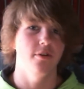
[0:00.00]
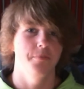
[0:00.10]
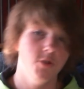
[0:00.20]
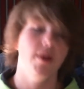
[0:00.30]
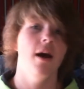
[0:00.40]

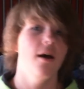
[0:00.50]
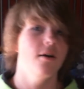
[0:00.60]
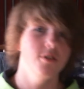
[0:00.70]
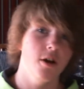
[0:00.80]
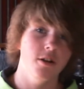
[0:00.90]
This week I
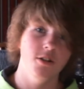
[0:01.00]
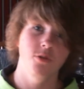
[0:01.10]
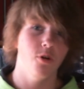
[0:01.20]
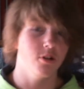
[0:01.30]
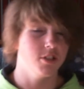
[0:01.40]
also got to do
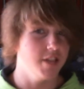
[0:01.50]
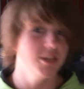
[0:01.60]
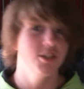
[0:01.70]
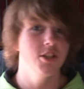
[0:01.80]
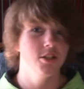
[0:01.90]
more
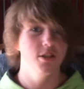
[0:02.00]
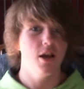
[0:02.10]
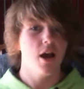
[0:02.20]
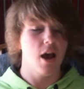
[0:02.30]
sketches,